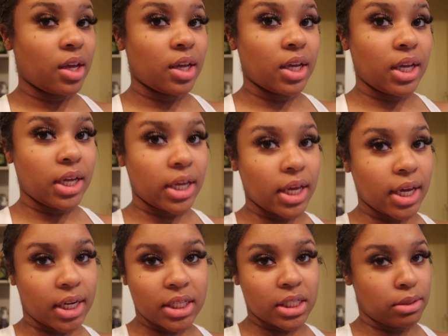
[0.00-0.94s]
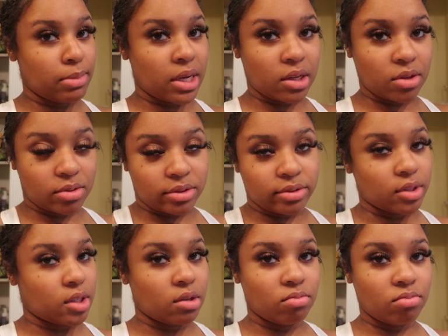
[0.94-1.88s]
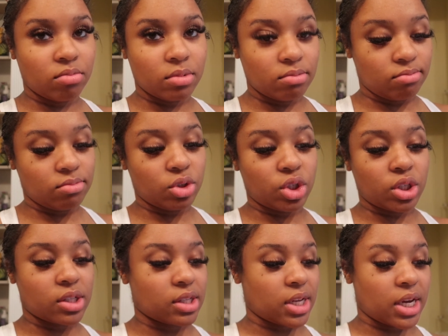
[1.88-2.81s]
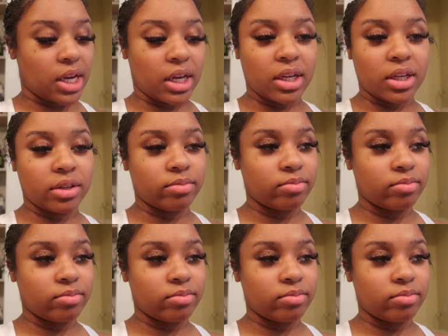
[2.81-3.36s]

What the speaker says: and it smells just like